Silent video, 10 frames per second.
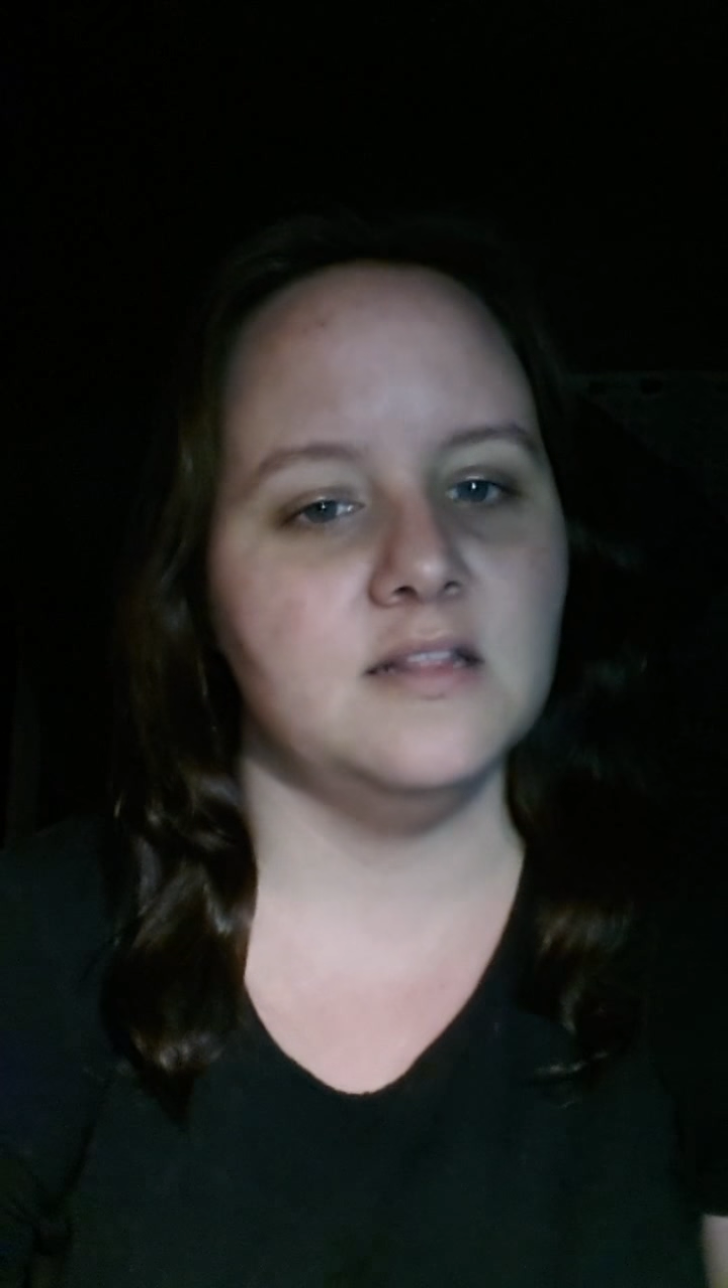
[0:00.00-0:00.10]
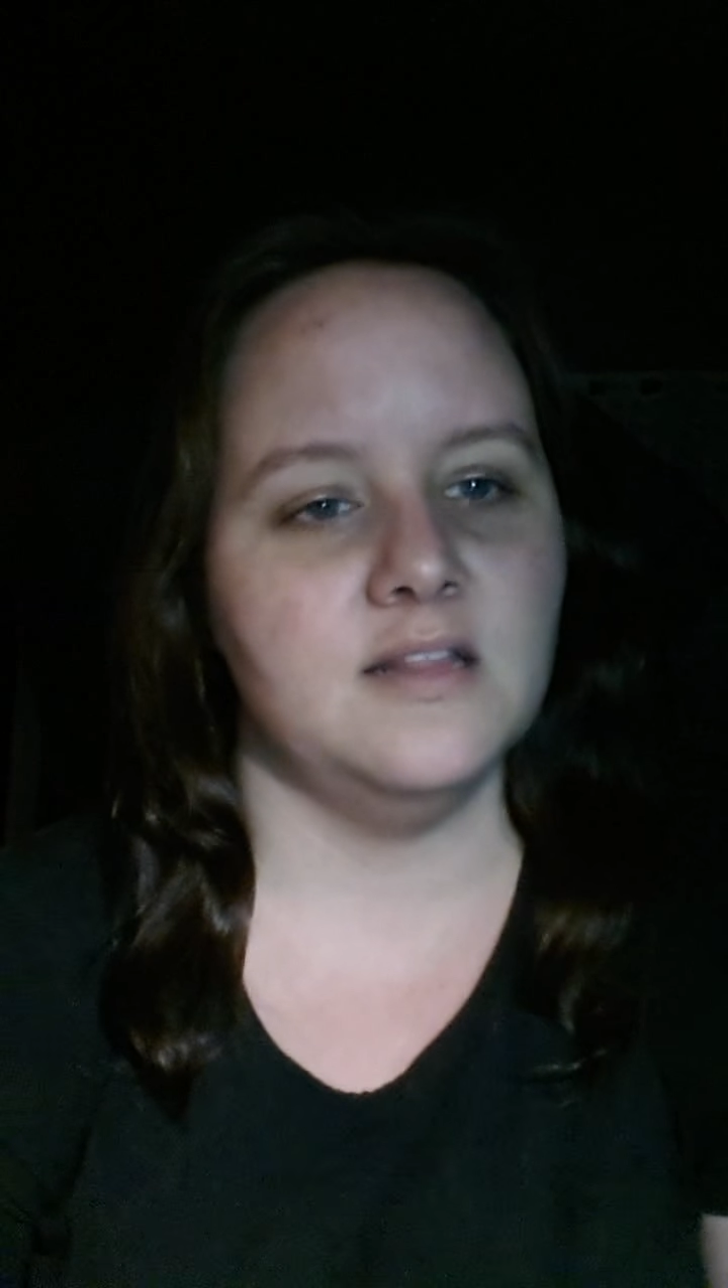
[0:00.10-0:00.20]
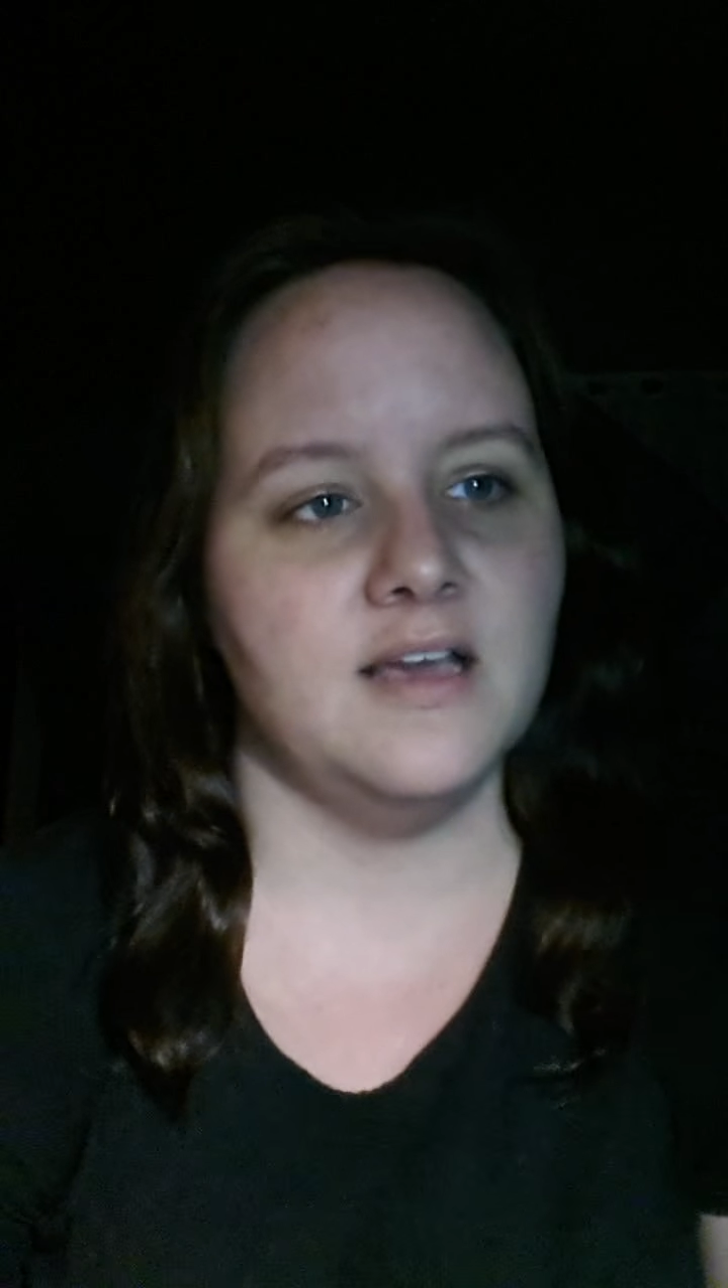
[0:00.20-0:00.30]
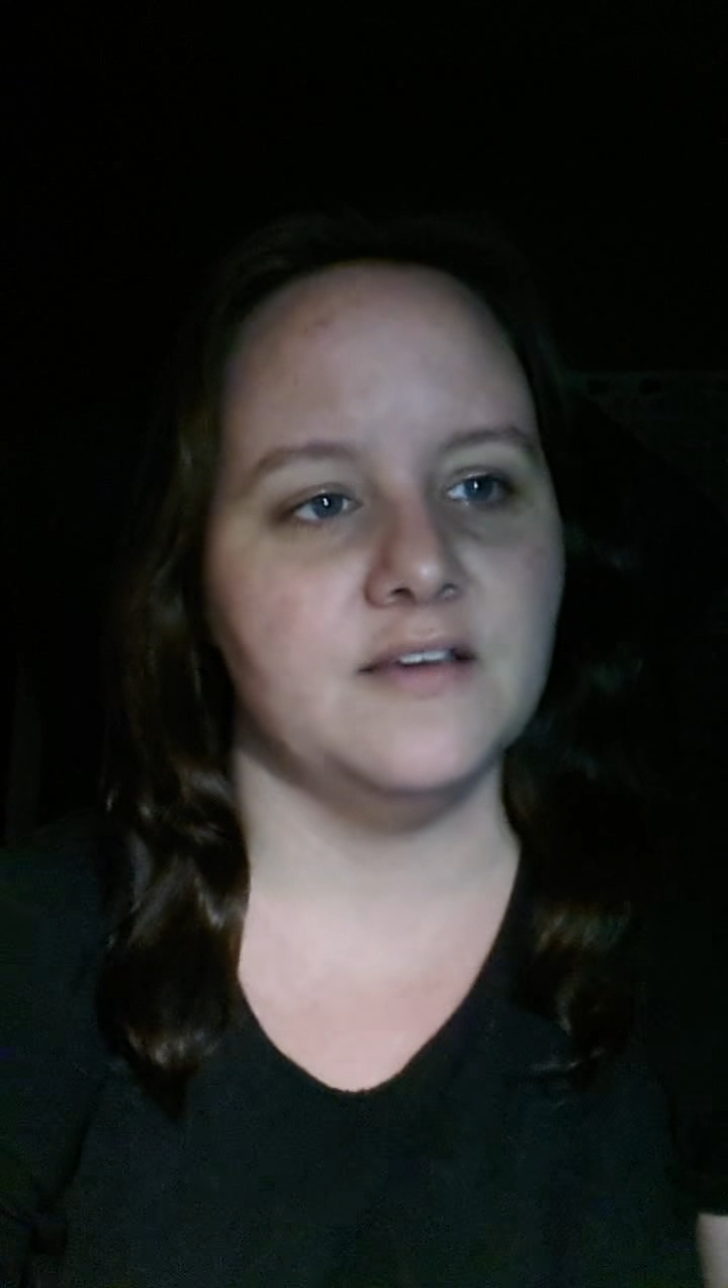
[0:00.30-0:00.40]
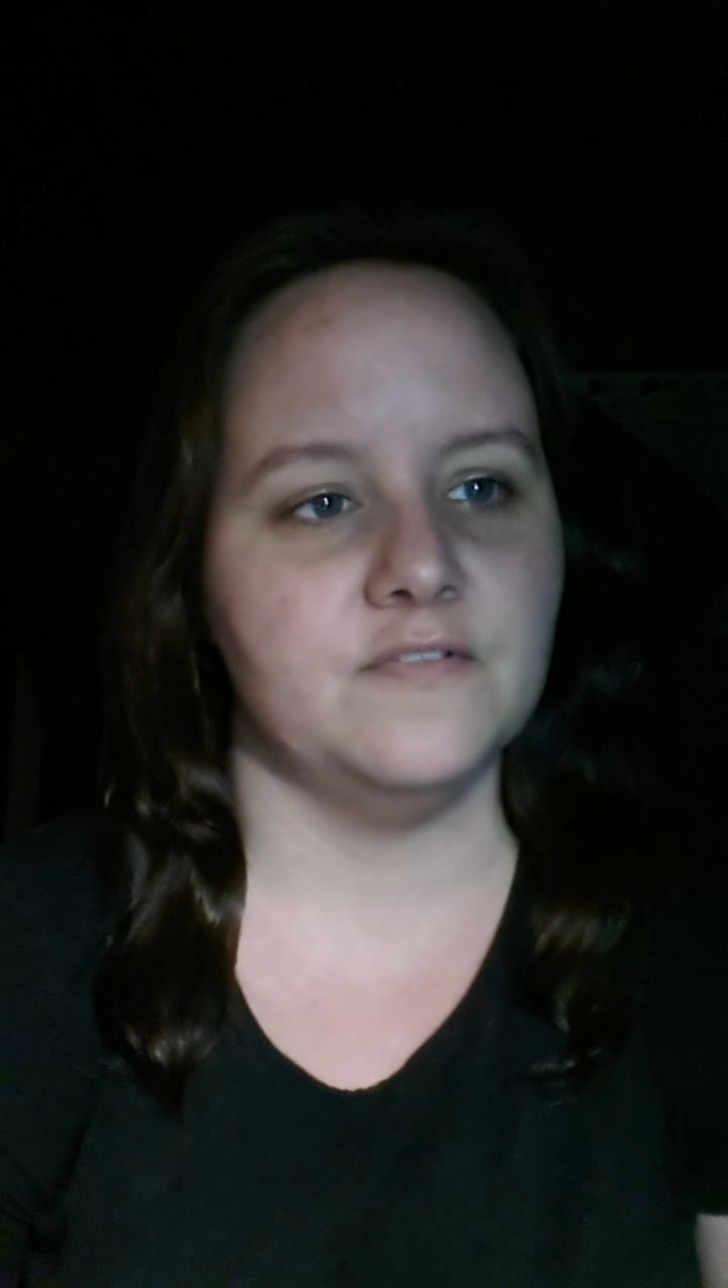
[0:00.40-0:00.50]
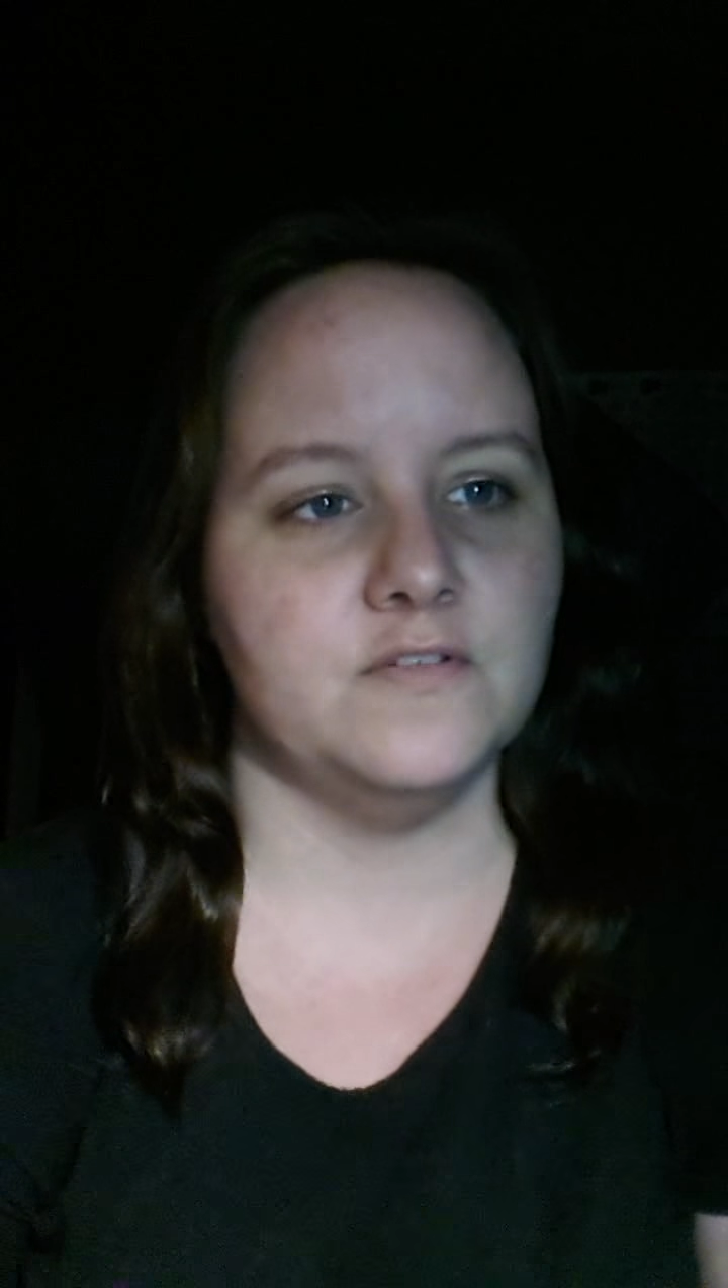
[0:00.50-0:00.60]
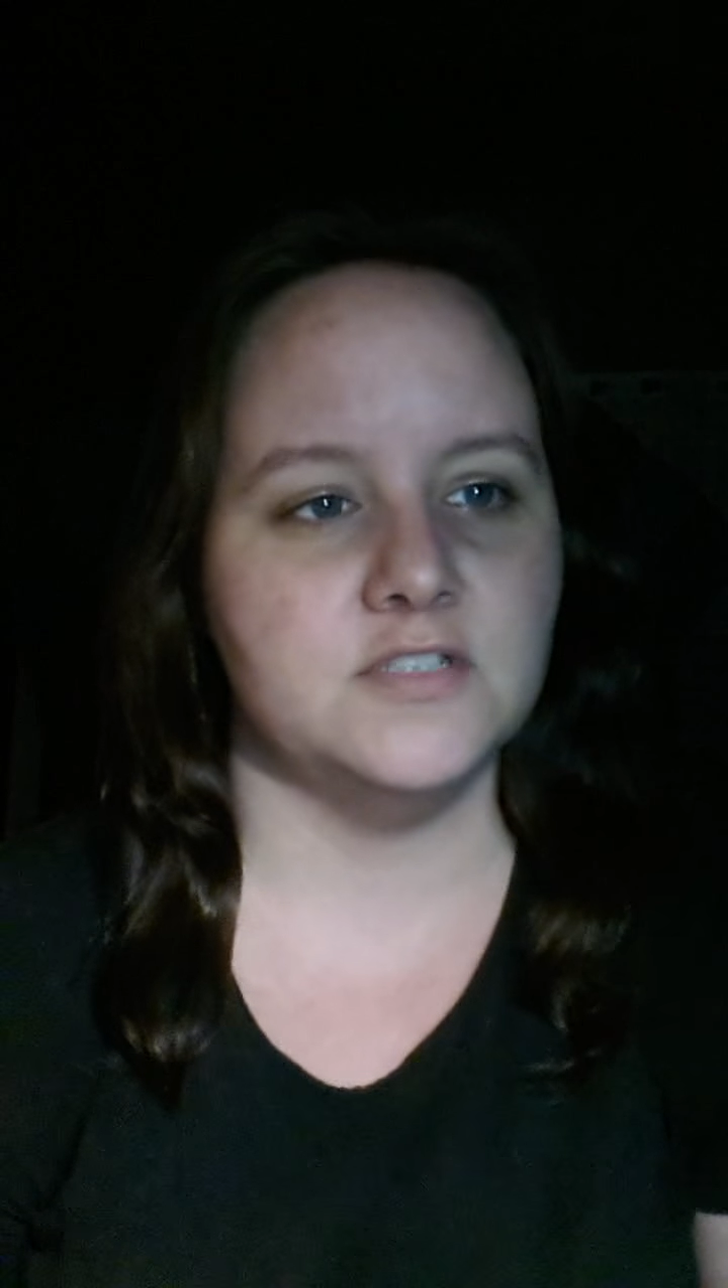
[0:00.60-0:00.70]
life